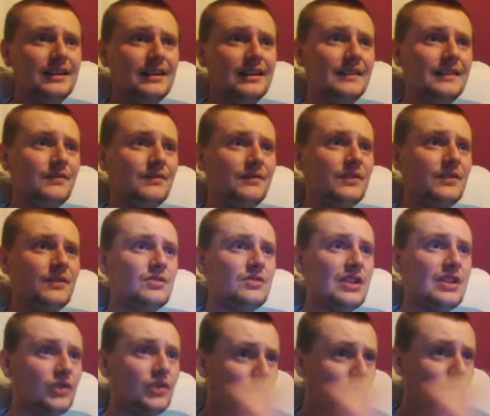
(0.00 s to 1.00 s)

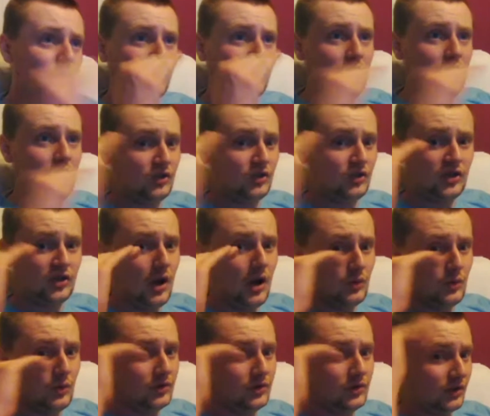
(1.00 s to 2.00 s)
Jesus and
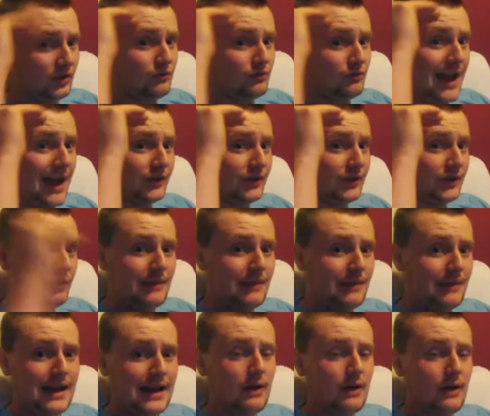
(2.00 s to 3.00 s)
Stones right up there
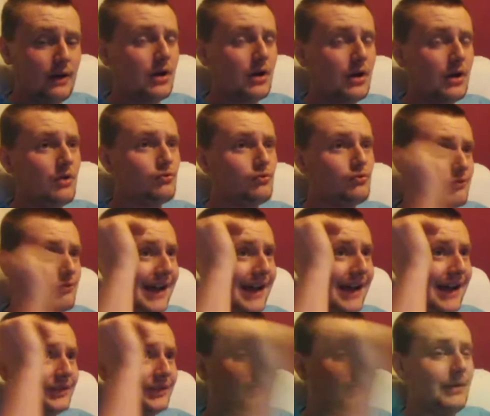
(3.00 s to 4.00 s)
now.
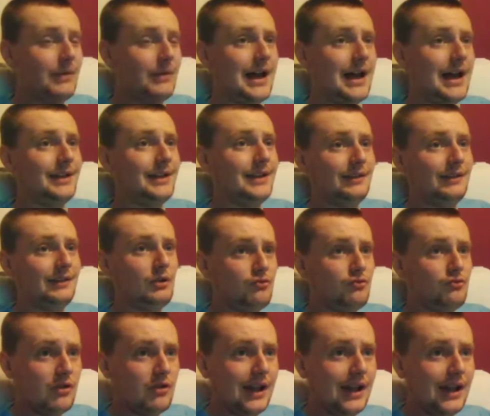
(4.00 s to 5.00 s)
Right up there. He's having a
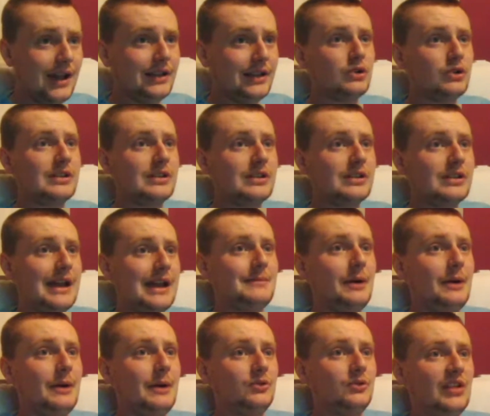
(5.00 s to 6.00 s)
really good game
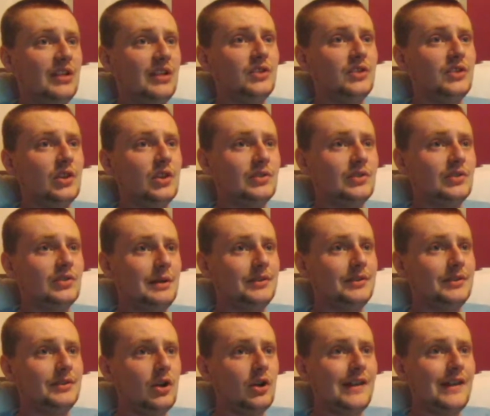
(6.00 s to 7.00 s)
now as Jesus. Now he's
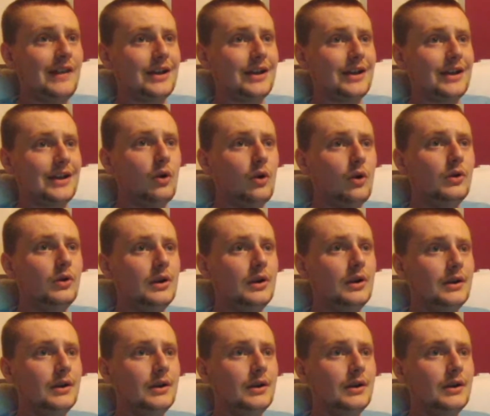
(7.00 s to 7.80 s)
got that goal.